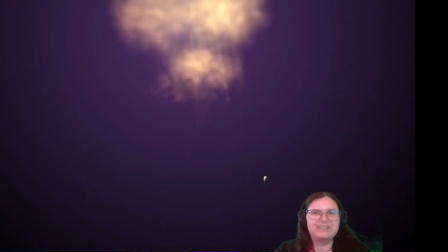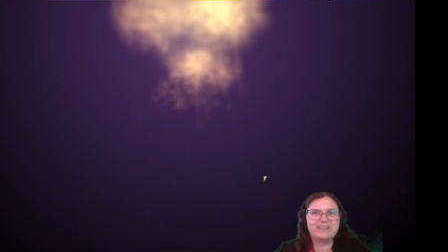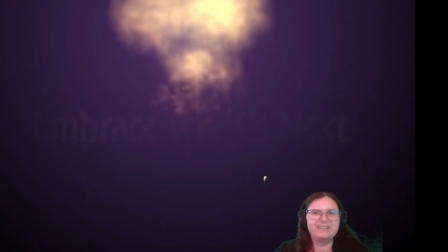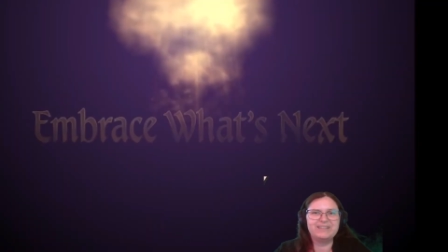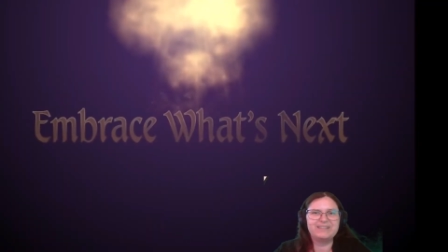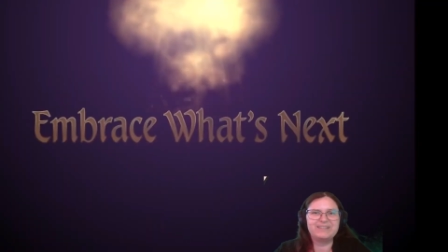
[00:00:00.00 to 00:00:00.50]

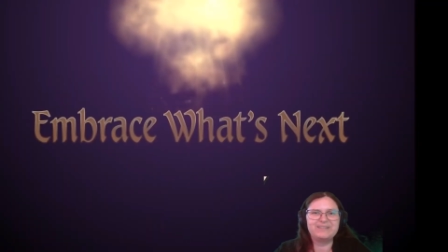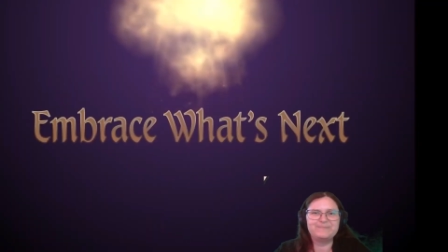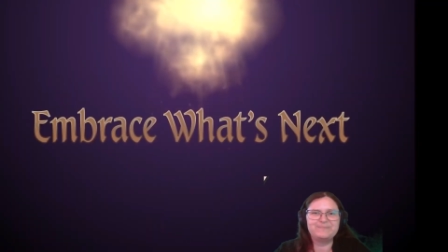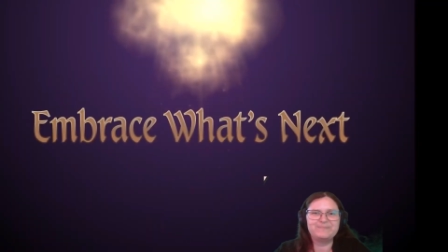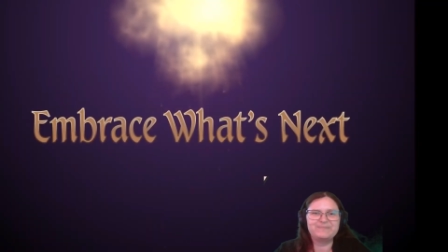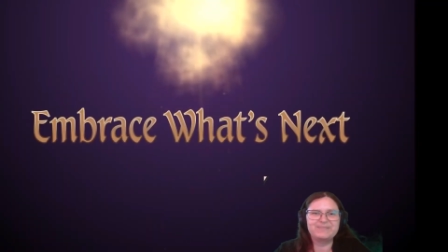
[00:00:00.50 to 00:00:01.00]
culling
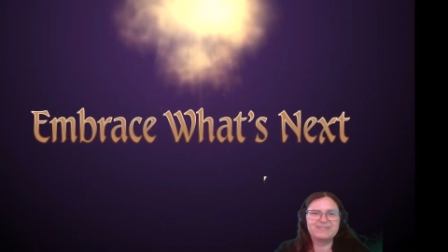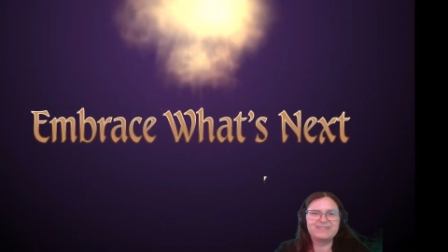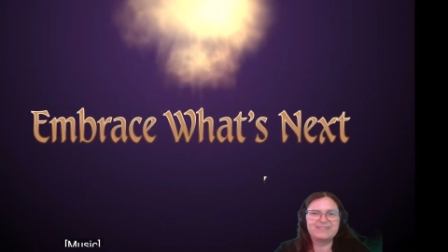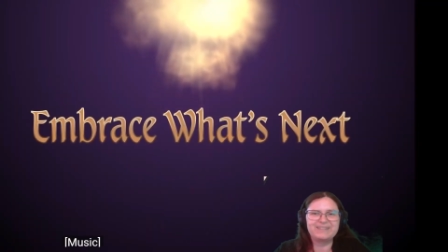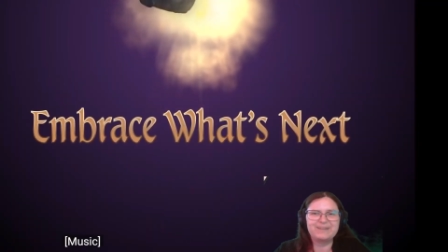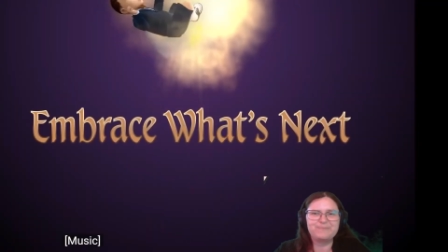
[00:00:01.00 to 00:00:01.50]
them.
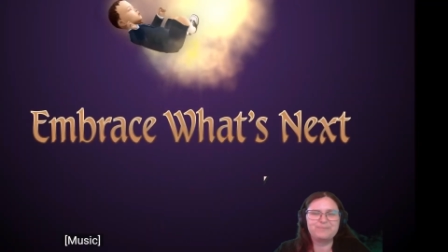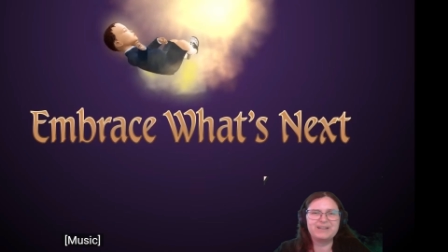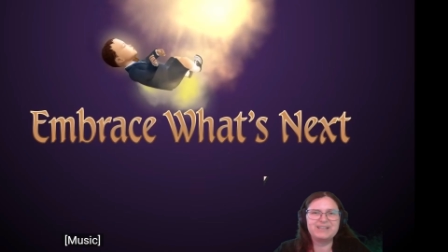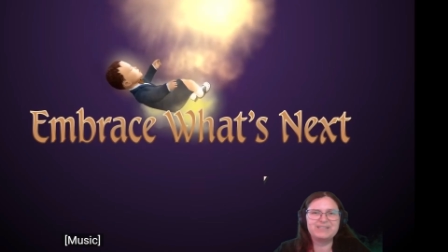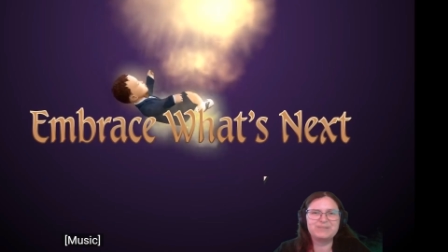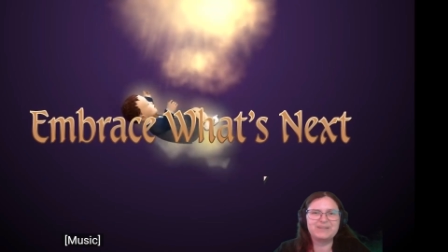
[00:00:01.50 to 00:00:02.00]

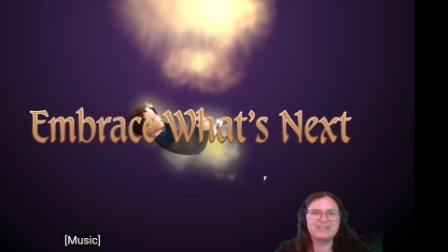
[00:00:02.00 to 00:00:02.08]
Embrace with.